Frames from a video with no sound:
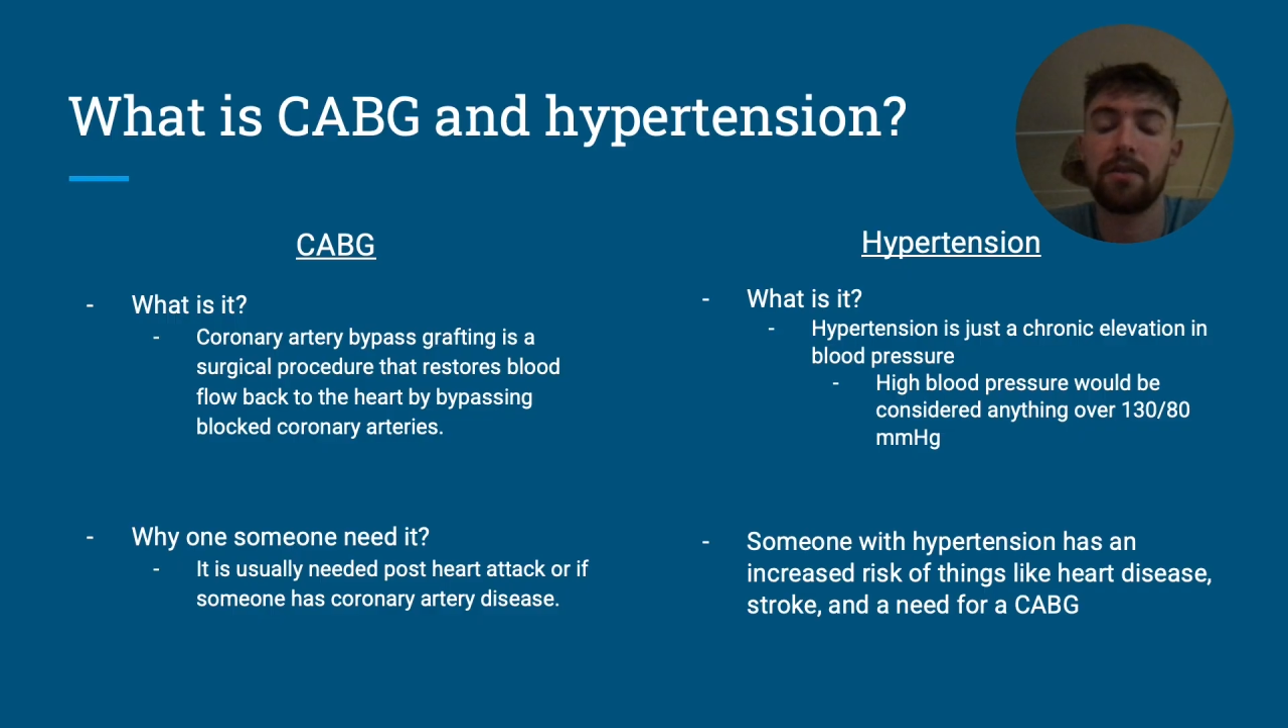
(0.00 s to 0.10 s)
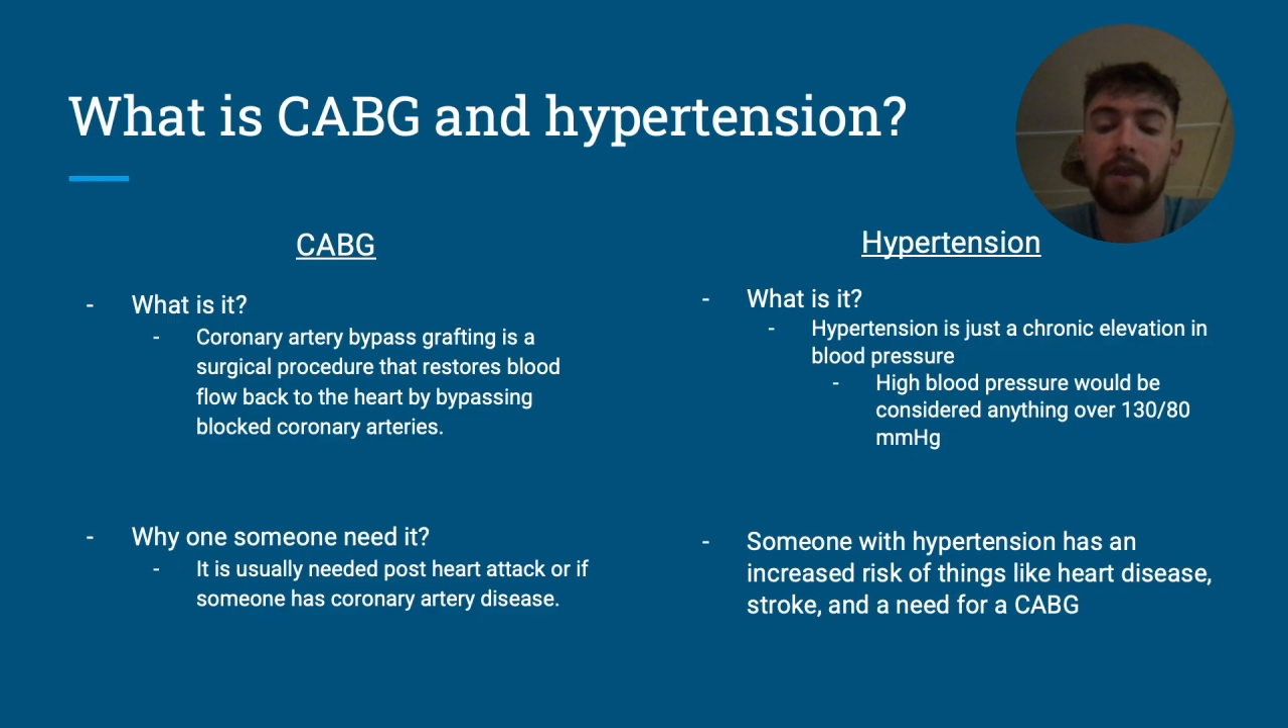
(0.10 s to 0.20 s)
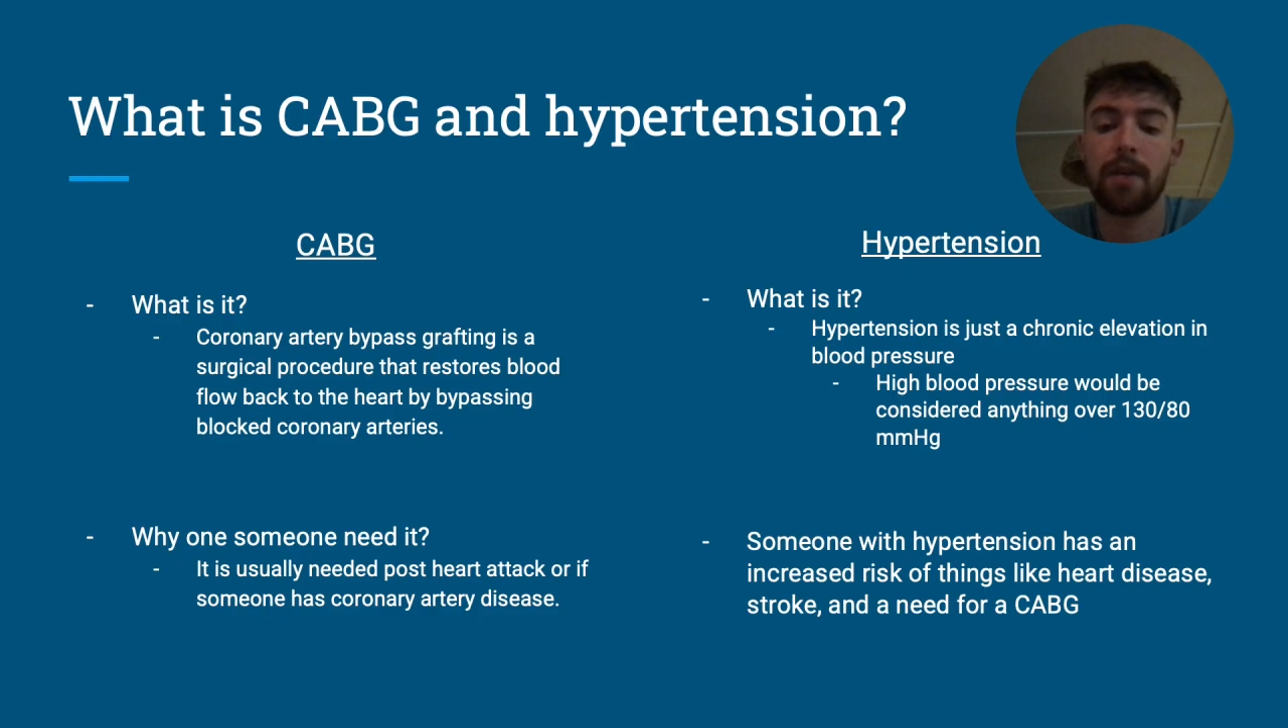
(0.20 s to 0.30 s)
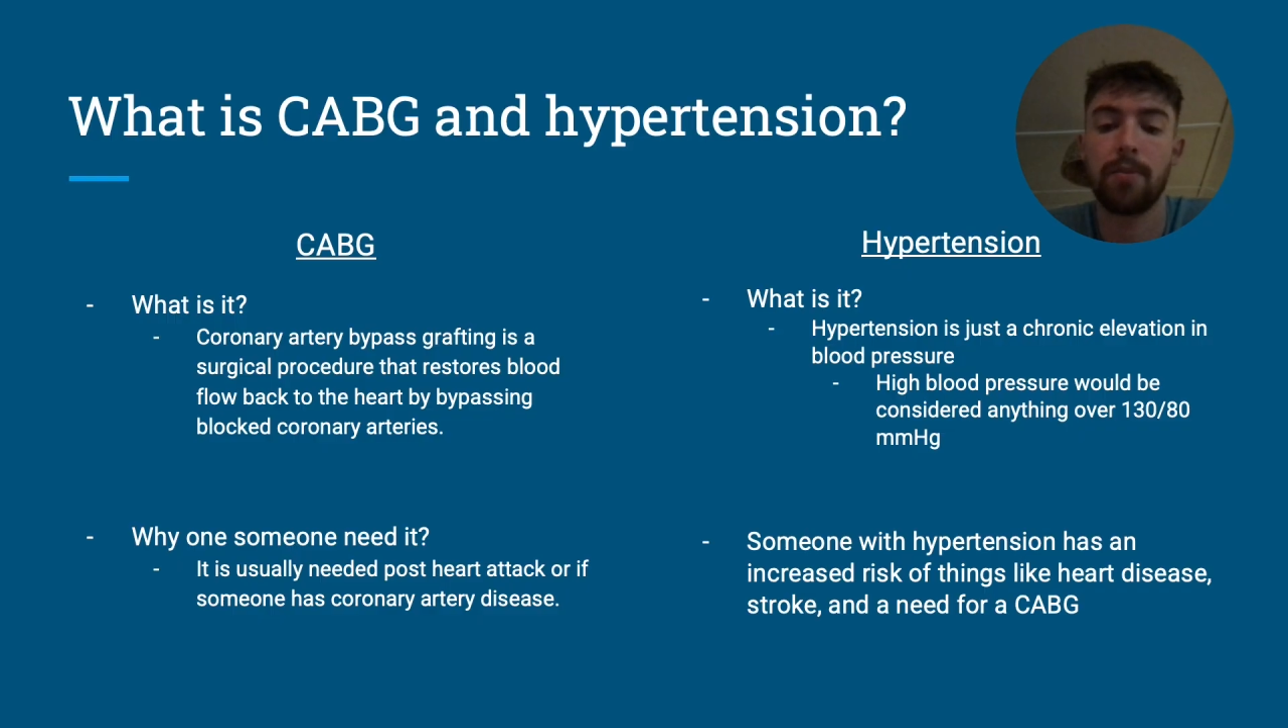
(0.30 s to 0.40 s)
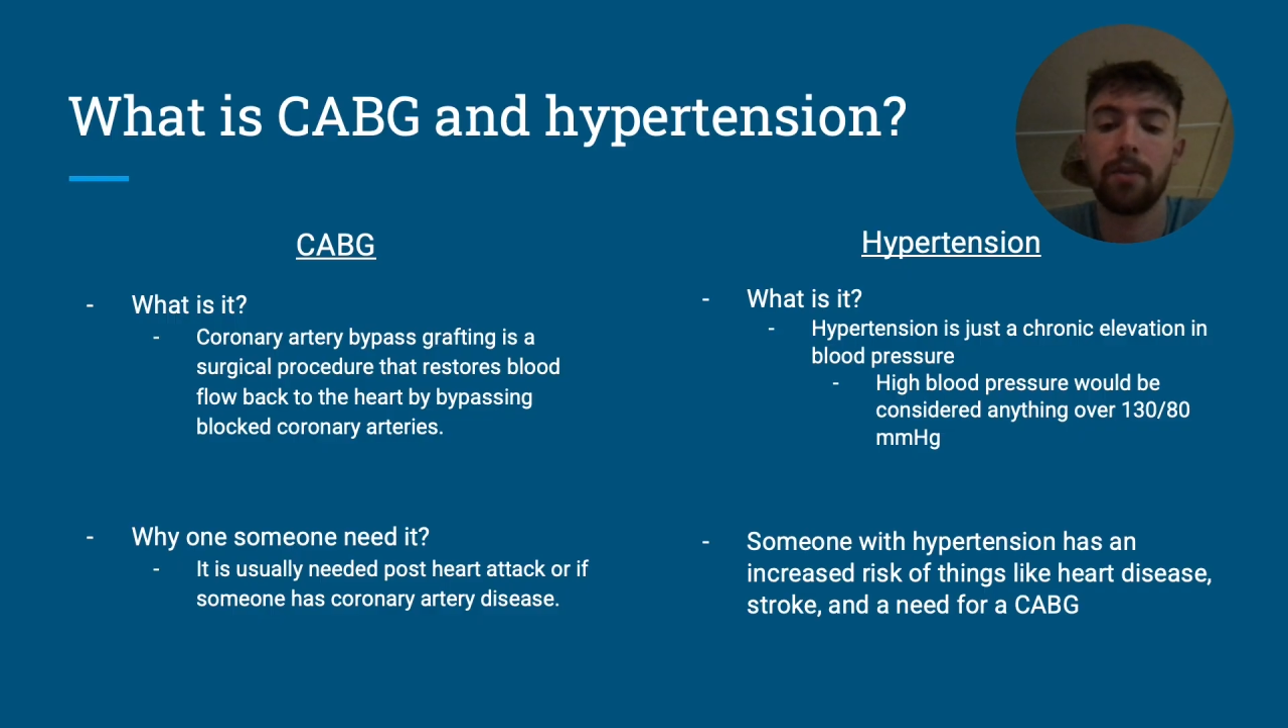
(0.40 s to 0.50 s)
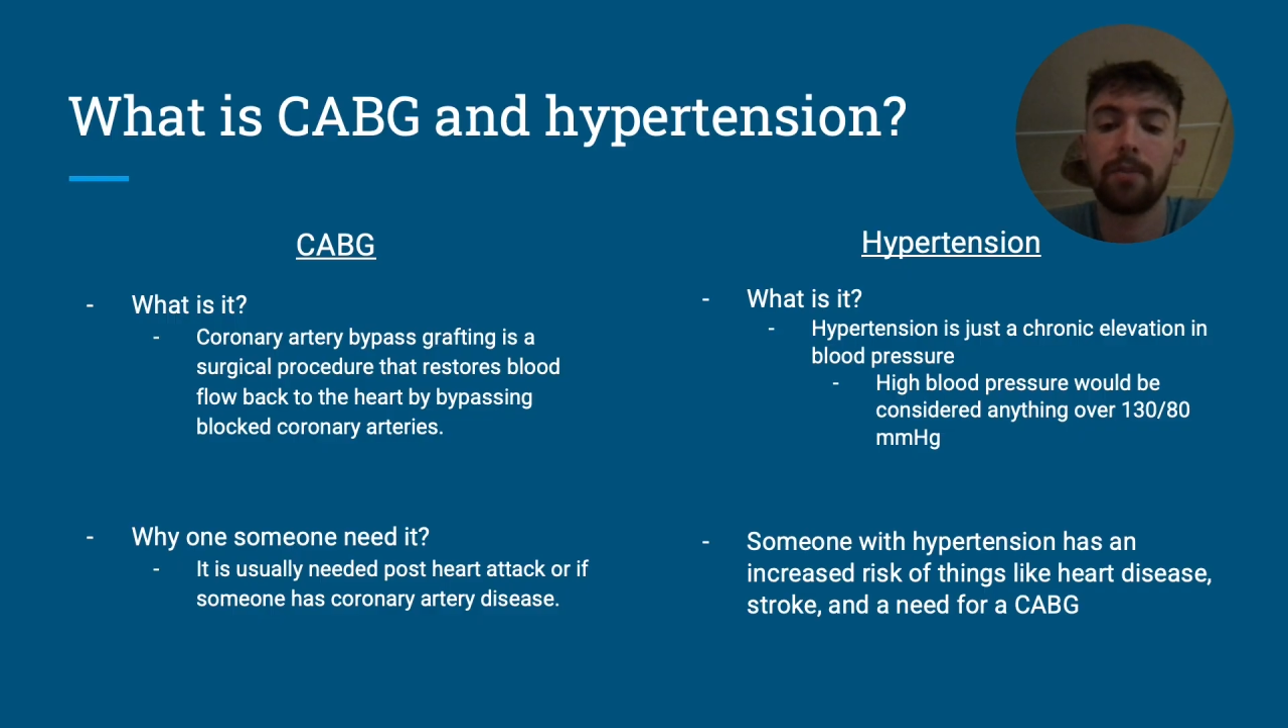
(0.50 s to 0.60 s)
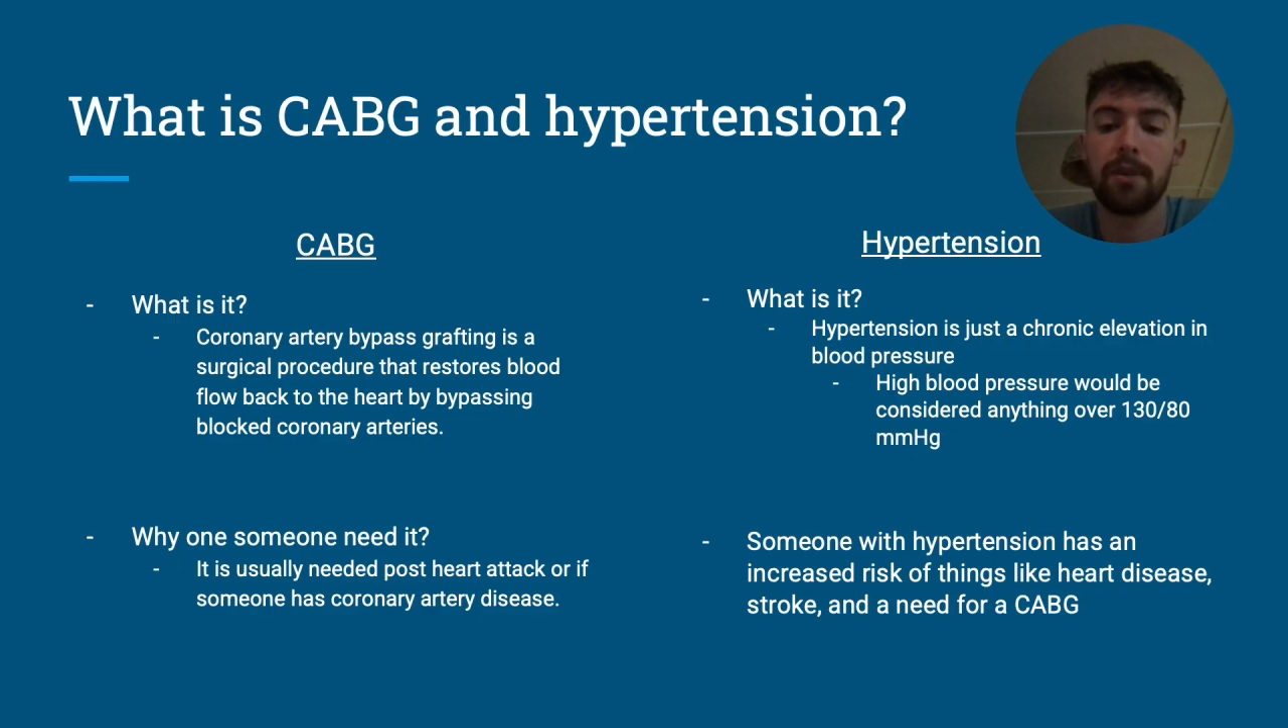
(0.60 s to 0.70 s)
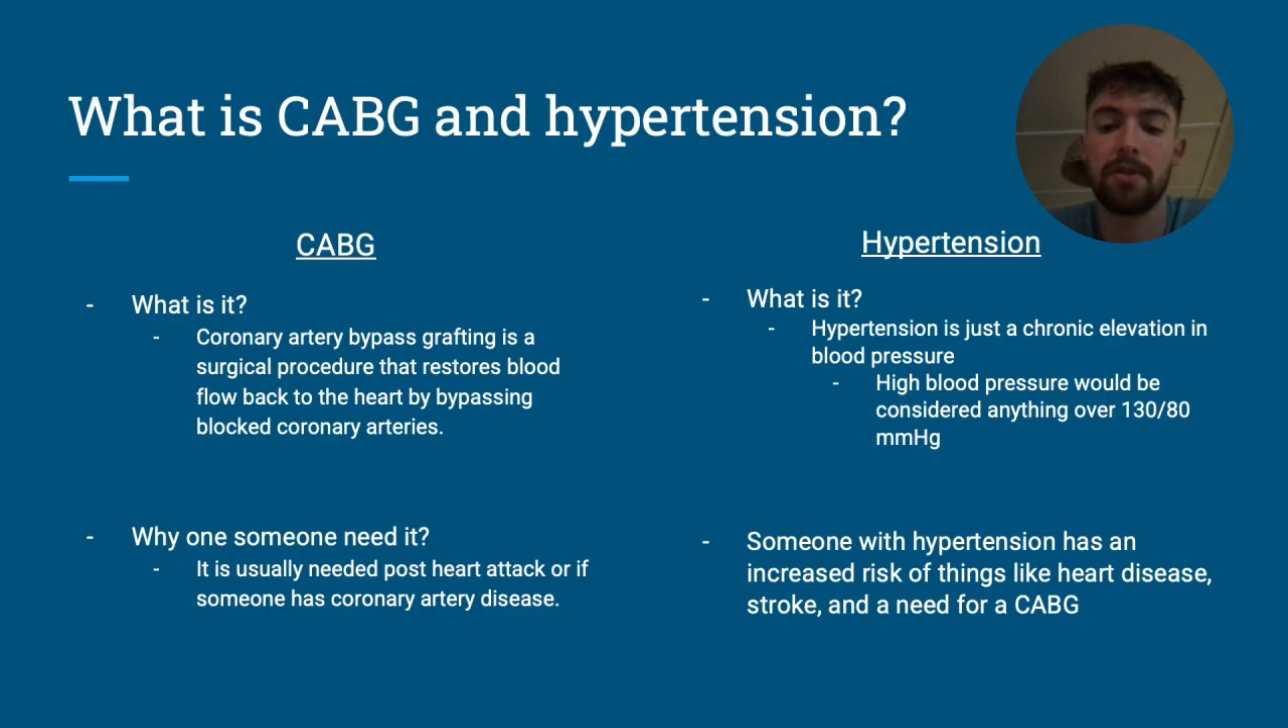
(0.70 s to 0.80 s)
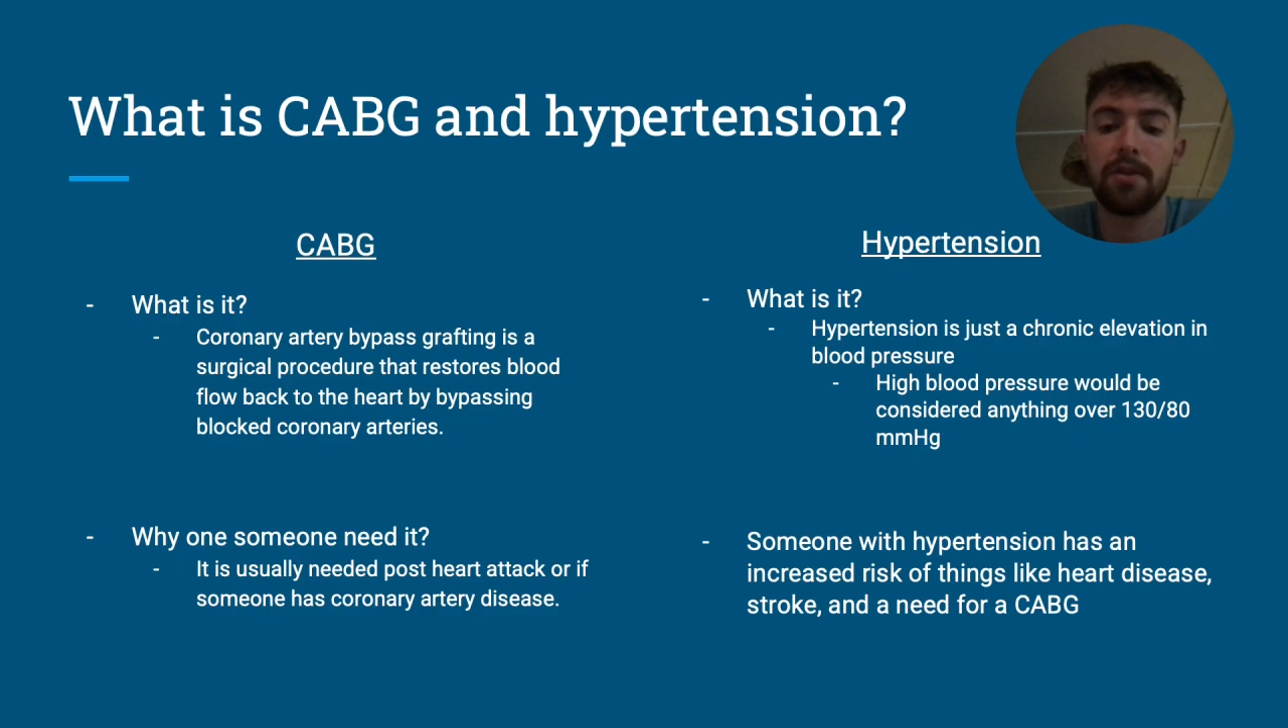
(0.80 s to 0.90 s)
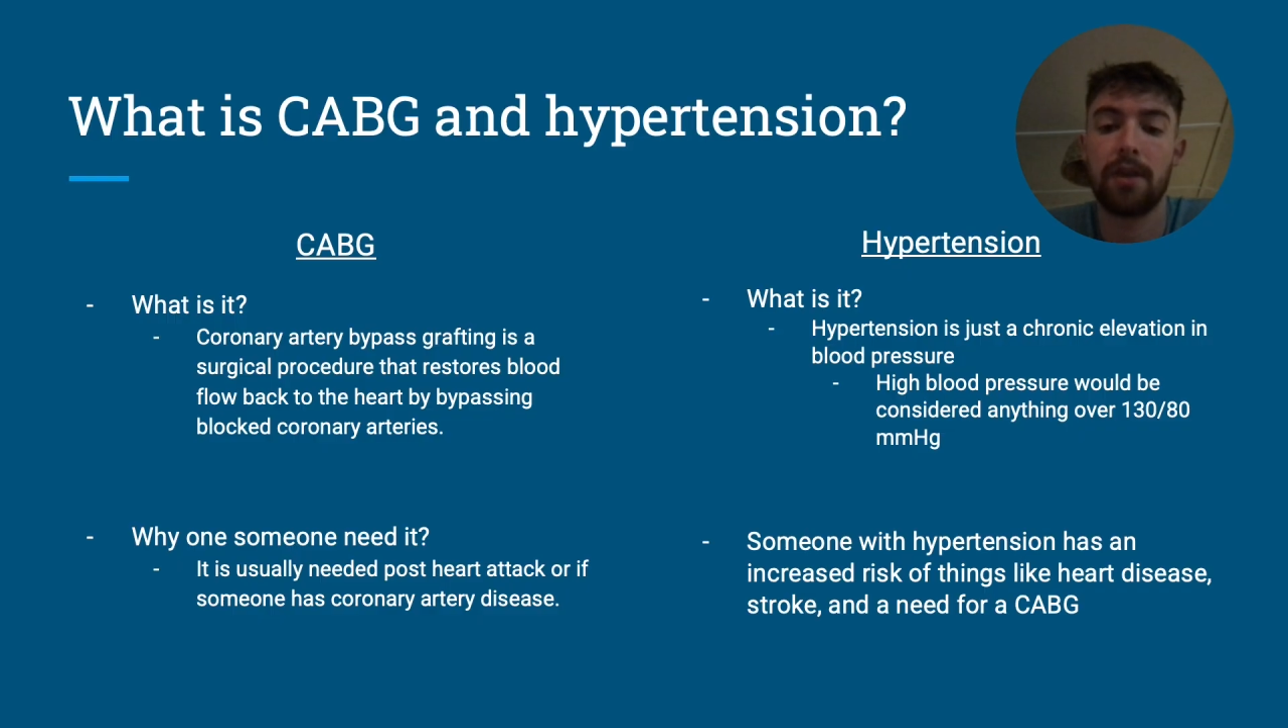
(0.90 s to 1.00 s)
of high blood
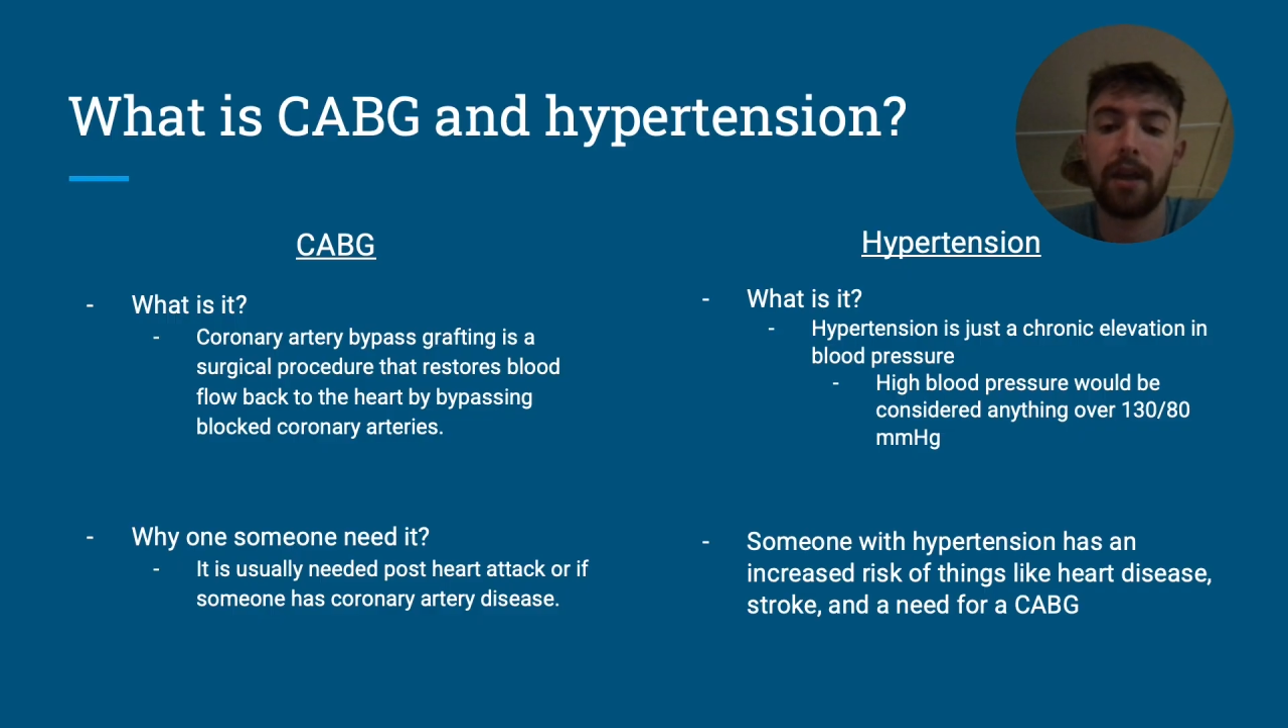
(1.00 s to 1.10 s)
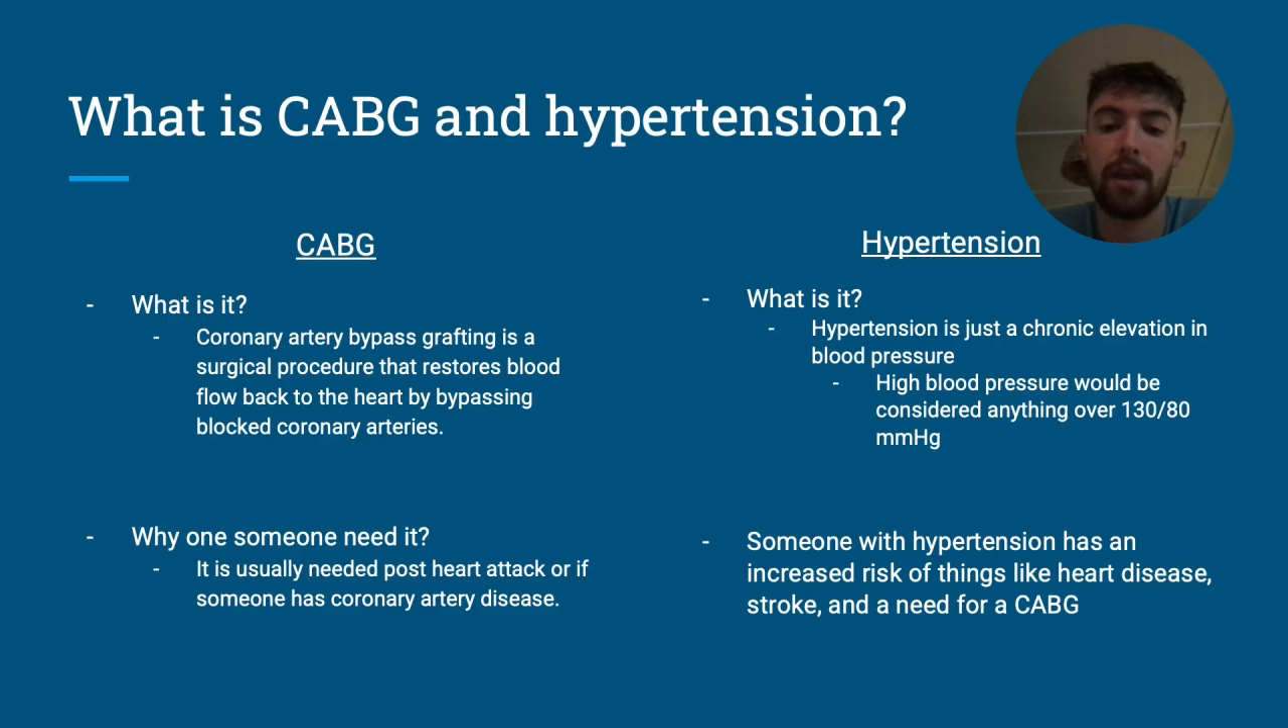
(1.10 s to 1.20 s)
pressure,